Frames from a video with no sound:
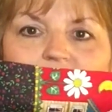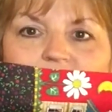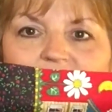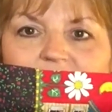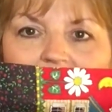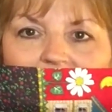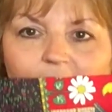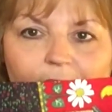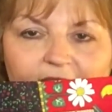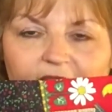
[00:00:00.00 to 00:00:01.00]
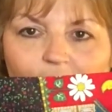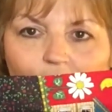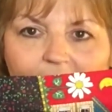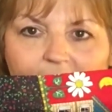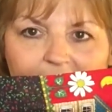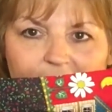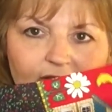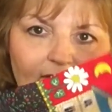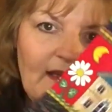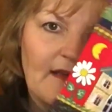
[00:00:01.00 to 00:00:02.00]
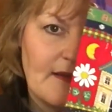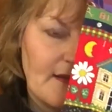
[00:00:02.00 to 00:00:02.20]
you just cut a big square out of it.